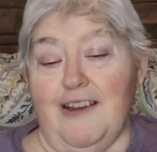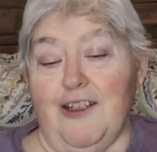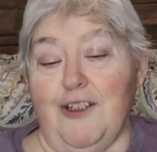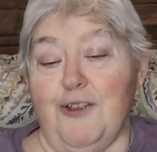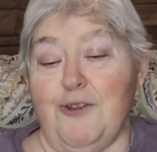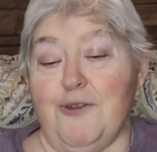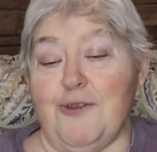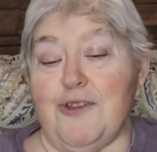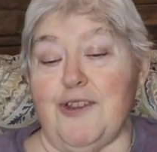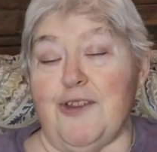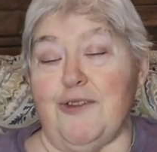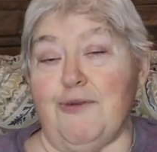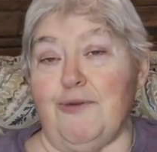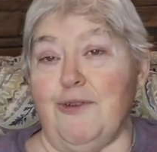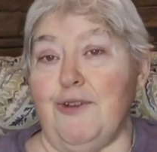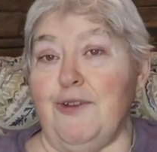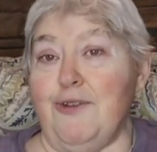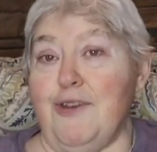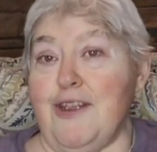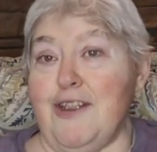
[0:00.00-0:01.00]
loose
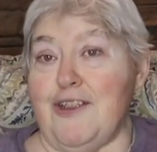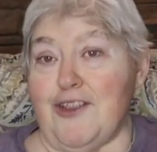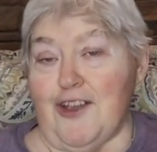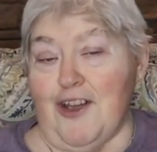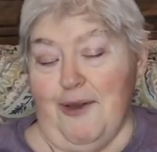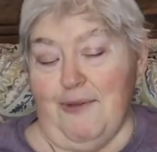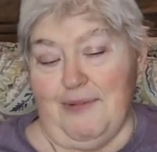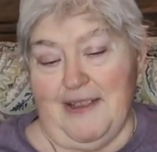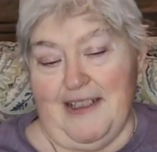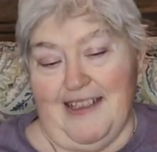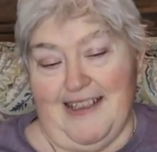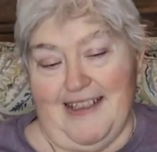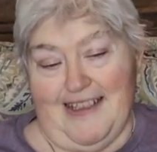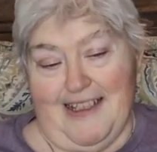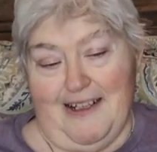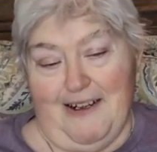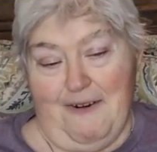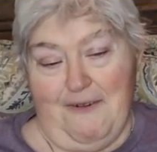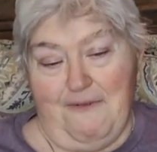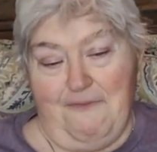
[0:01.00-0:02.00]
through the shopping
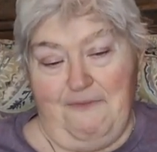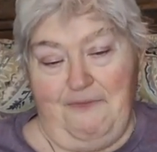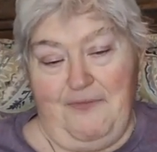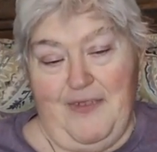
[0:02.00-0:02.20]
center.